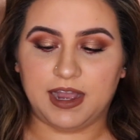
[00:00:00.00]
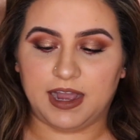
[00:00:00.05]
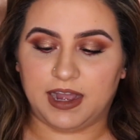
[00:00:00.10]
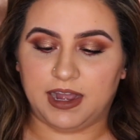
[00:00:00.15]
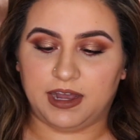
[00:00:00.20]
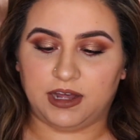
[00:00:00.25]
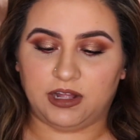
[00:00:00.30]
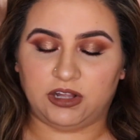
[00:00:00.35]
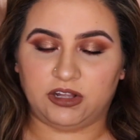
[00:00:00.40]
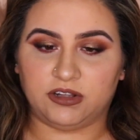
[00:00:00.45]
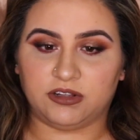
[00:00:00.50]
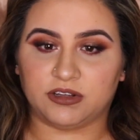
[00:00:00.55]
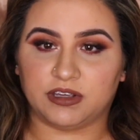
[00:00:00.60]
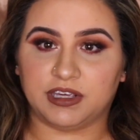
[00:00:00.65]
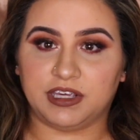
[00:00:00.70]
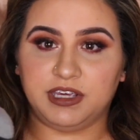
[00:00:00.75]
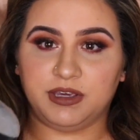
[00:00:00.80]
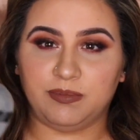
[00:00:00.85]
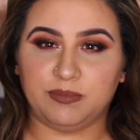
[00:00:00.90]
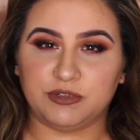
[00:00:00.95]
I'll
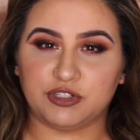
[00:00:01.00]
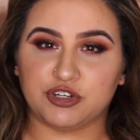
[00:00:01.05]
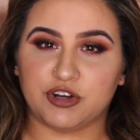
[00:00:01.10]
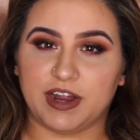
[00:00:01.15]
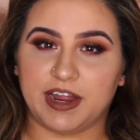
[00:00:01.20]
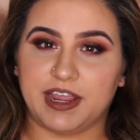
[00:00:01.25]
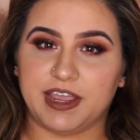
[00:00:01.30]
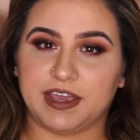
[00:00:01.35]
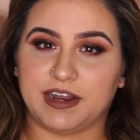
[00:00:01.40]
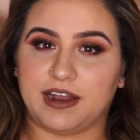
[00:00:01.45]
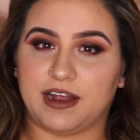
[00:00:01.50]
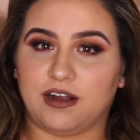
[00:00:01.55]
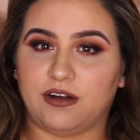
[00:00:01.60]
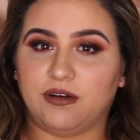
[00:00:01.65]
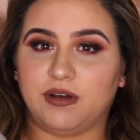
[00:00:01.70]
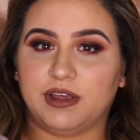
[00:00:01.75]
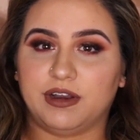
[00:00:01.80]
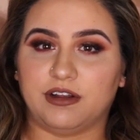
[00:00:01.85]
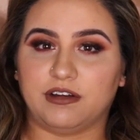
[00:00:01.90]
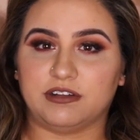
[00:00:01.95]
keep trying it
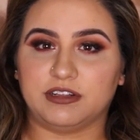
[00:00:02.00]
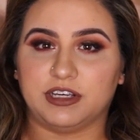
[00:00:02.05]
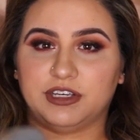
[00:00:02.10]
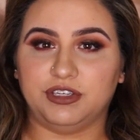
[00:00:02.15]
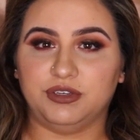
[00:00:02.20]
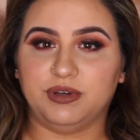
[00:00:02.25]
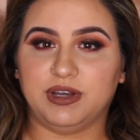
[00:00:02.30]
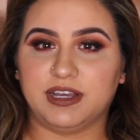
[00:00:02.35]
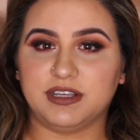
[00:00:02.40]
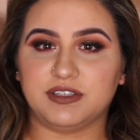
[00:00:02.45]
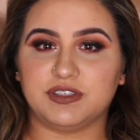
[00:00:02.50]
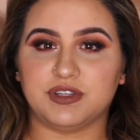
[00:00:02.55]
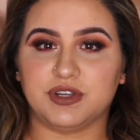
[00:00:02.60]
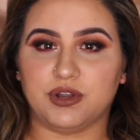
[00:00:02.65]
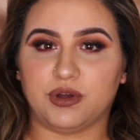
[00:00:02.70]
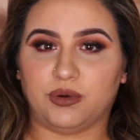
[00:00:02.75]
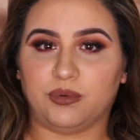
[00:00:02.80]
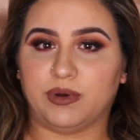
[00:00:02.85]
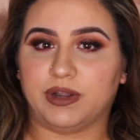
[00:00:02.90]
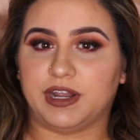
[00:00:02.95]
out and I'll let you guys
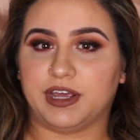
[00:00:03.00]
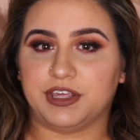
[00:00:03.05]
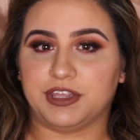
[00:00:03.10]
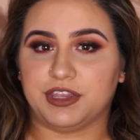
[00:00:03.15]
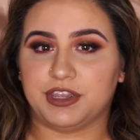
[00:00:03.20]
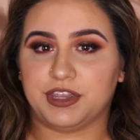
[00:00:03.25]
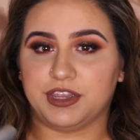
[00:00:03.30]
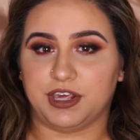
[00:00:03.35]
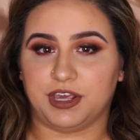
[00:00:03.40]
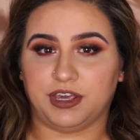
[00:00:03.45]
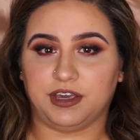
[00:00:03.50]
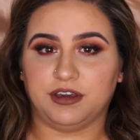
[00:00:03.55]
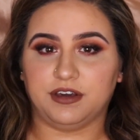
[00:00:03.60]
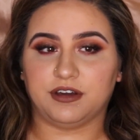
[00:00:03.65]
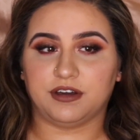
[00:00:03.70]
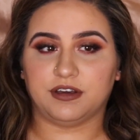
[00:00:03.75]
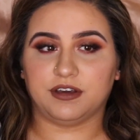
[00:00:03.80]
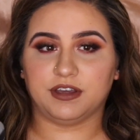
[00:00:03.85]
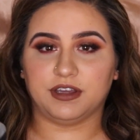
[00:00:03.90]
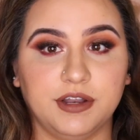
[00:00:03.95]
know what I think
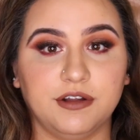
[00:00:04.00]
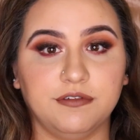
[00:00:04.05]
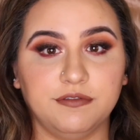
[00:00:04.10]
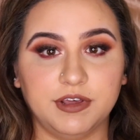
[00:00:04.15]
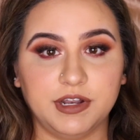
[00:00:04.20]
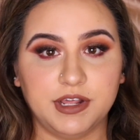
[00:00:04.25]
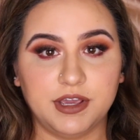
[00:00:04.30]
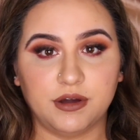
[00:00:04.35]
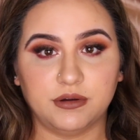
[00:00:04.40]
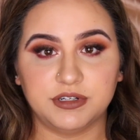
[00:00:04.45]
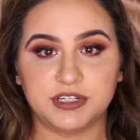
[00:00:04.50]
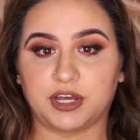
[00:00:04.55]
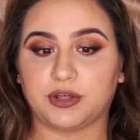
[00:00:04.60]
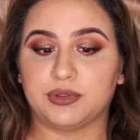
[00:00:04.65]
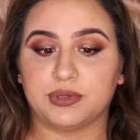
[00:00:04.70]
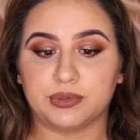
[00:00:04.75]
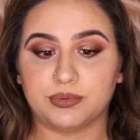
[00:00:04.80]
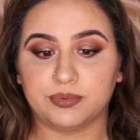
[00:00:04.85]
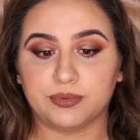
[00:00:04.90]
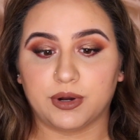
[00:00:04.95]
in a video
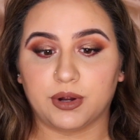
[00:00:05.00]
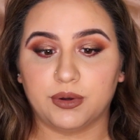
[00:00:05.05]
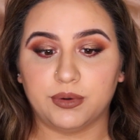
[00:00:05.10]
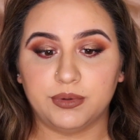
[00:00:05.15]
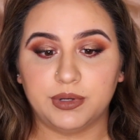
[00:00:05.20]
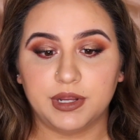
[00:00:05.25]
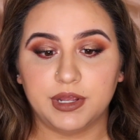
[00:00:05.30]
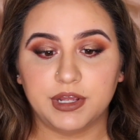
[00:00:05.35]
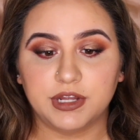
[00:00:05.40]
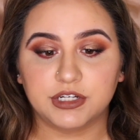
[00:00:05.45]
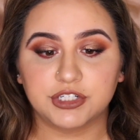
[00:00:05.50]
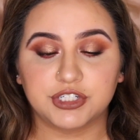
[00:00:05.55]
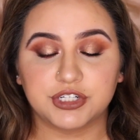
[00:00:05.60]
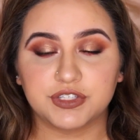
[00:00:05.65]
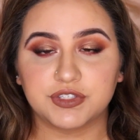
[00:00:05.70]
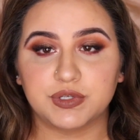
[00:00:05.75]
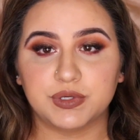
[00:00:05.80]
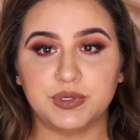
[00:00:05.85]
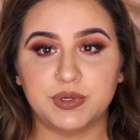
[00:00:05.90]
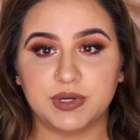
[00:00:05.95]
down the road,
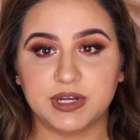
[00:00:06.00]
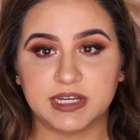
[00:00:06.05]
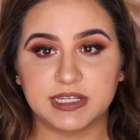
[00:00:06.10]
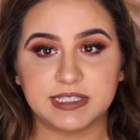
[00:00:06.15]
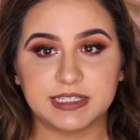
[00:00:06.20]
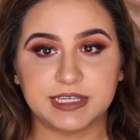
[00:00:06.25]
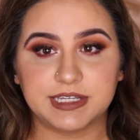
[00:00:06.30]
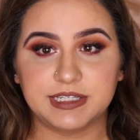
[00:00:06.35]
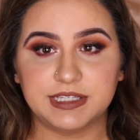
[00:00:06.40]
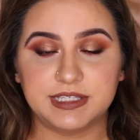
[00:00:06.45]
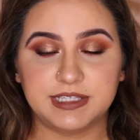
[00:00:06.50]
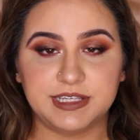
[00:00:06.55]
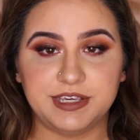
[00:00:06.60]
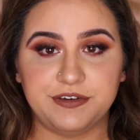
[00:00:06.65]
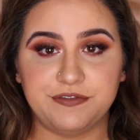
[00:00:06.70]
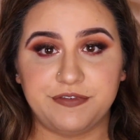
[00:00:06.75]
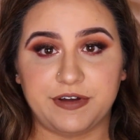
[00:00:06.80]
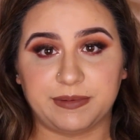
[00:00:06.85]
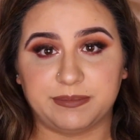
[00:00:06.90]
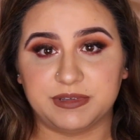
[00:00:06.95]
just so you guys can see
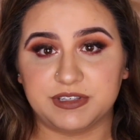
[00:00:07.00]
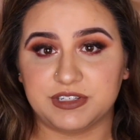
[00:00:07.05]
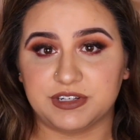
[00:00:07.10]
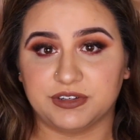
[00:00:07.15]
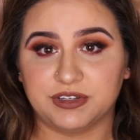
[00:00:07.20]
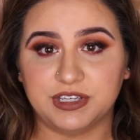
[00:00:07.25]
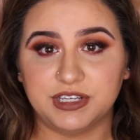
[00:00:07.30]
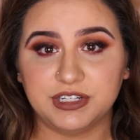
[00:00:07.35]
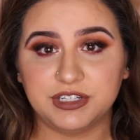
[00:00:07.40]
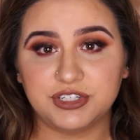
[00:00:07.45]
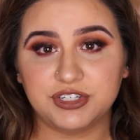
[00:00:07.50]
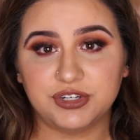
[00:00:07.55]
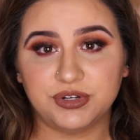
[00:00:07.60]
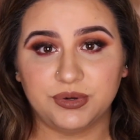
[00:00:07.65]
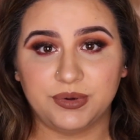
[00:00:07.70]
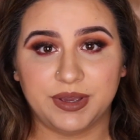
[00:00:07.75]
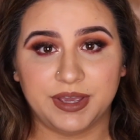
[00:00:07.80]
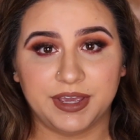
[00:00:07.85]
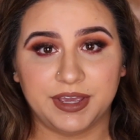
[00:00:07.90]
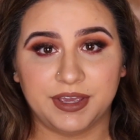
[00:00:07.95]
if I'm still
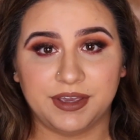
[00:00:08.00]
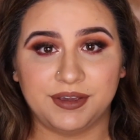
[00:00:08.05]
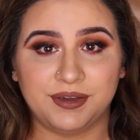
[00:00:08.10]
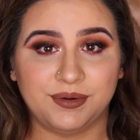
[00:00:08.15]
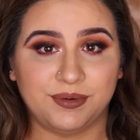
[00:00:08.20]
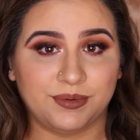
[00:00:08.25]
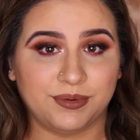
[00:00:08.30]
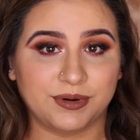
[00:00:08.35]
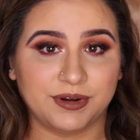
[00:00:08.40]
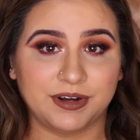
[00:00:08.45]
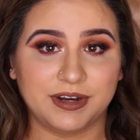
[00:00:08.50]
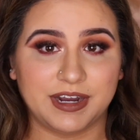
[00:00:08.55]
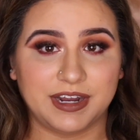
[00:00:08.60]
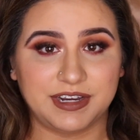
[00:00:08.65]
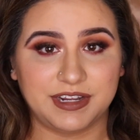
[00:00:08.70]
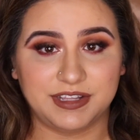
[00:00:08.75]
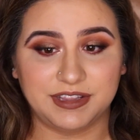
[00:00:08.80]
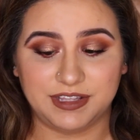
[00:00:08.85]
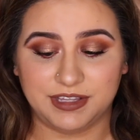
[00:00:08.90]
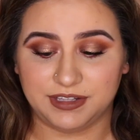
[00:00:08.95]
into it or
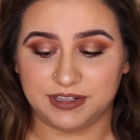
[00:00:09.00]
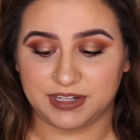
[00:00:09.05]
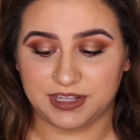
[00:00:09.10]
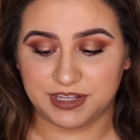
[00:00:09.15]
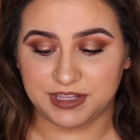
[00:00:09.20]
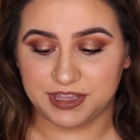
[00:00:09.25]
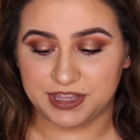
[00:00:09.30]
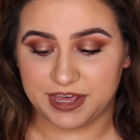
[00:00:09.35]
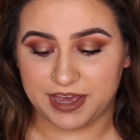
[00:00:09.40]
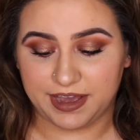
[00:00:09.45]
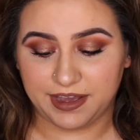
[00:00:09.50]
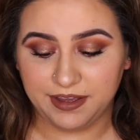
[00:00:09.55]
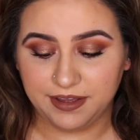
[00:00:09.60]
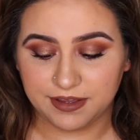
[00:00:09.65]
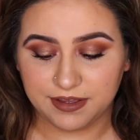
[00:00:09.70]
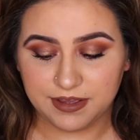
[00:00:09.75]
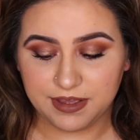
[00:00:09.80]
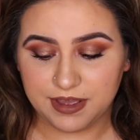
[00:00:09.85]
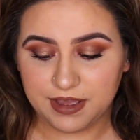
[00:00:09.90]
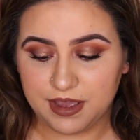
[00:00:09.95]
anything like that.
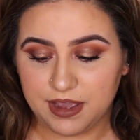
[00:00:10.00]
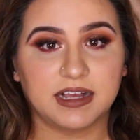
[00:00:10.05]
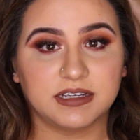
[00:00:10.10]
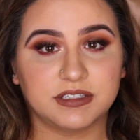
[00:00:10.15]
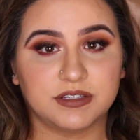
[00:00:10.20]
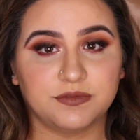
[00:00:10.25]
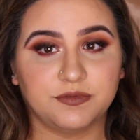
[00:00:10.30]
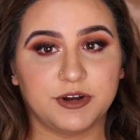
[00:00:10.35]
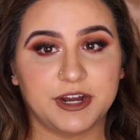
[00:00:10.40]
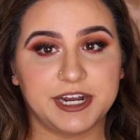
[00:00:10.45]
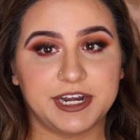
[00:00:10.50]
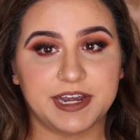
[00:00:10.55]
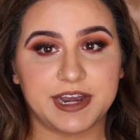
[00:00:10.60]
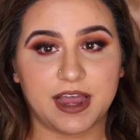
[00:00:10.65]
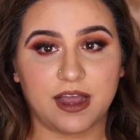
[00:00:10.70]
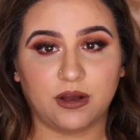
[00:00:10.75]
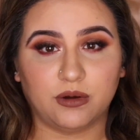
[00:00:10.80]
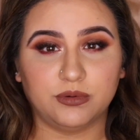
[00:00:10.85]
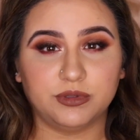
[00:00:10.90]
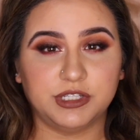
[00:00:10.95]
As of right
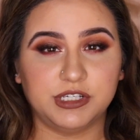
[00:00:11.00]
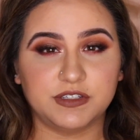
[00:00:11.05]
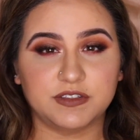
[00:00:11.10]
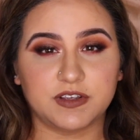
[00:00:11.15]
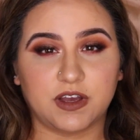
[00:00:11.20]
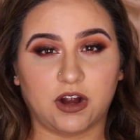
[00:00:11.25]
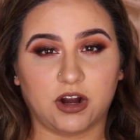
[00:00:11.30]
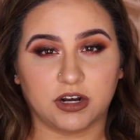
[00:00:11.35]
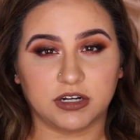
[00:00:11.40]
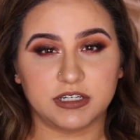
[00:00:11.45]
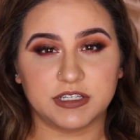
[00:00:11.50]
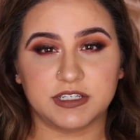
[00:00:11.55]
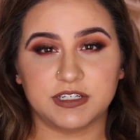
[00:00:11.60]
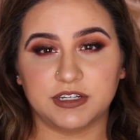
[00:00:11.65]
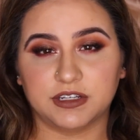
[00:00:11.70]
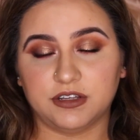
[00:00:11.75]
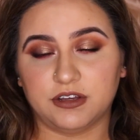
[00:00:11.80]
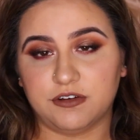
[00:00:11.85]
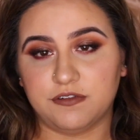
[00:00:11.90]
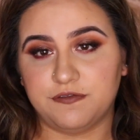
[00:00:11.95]
now, these are
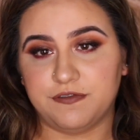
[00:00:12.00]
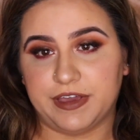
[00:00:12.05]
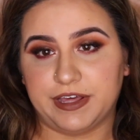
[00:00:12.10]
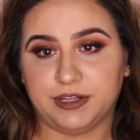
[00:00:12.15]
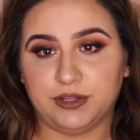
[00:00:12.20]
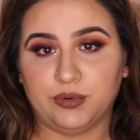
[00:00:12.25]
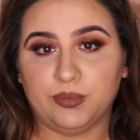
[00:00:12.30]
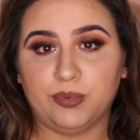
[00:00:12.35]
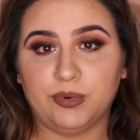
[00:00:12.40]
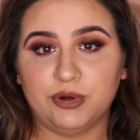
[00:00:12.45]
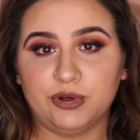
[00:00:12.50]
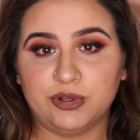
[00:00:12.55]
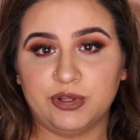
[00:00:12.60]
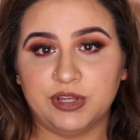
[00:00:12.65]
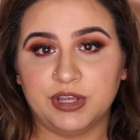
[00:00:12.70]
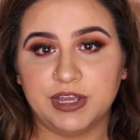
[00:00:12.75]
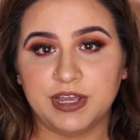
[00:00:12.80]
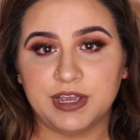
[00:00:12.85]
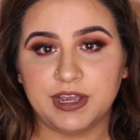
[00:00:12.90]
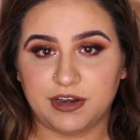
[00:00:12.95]
still available,
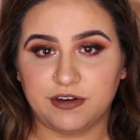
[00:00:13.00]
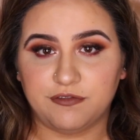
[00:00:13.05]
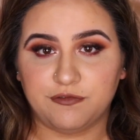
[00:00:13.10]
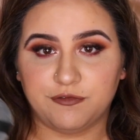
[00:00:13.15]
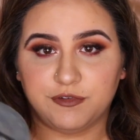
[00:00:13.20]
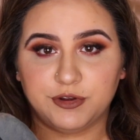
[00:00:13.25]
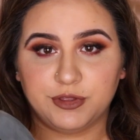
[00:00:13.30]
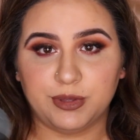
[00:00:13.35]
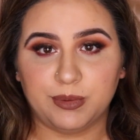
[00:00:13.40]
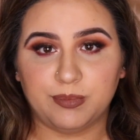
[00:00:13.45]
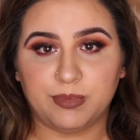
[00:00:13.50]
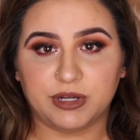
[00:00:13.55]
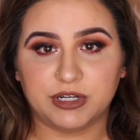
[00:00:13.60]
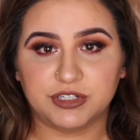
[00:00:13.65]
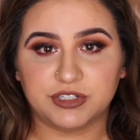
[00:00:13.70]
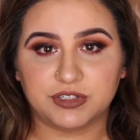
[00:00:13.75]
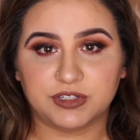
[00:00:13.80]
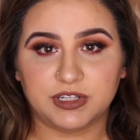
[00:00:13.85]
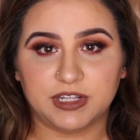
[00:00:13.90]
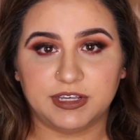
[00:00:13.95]
and for the
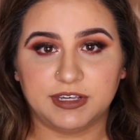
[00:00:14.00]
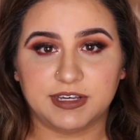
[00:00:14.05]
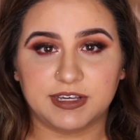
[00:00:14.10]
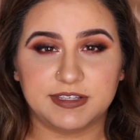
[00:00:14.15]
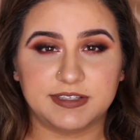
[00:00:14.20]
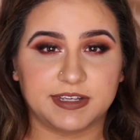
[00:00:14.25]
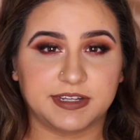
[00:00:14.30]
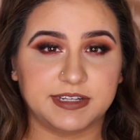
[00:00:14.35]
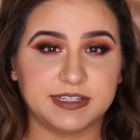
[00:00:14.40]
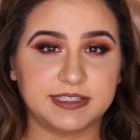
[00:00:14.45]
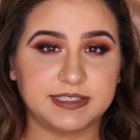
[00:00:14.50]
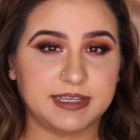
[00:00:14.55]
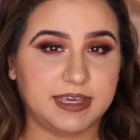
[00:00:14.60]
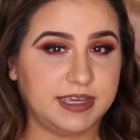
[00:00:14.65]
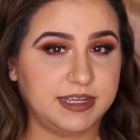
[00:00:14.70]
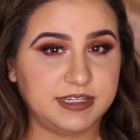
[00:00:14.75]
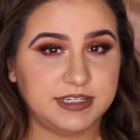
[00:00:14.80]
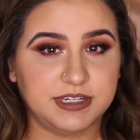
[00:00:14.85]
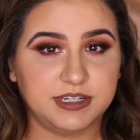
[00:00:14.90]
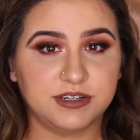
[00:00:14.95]
bundle, like I said, it's
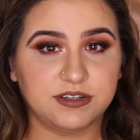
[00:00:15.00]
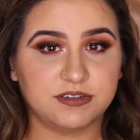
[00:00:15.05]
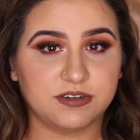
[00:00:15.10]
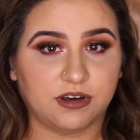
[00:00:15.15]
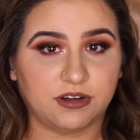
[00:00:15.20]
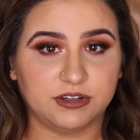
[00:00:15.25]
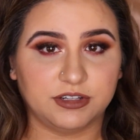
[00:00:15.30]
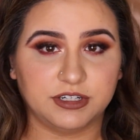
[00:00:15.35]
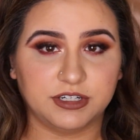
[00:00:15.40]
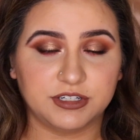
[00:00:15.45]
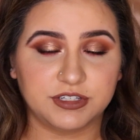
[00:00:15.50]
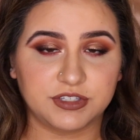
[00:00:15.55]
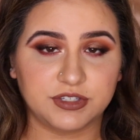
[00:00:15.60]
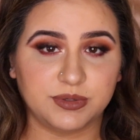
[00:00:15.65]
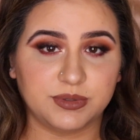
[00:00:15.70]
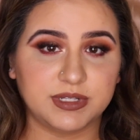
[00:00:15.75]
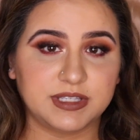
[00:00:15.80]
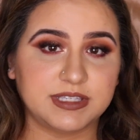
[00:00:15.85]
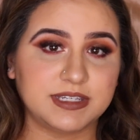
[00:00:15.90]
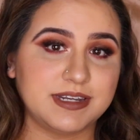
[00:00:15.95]
$18,
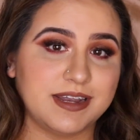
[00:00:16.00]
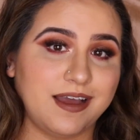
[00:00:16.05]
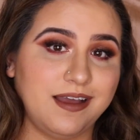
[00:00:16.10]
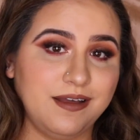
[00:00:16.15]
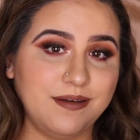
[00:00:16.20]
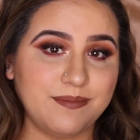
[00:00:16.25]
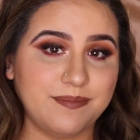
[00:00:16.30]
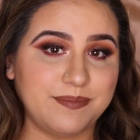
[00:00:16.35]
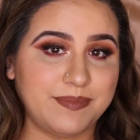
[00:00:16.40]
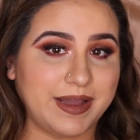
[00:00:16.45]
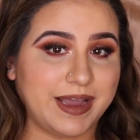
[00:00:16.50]
so it's not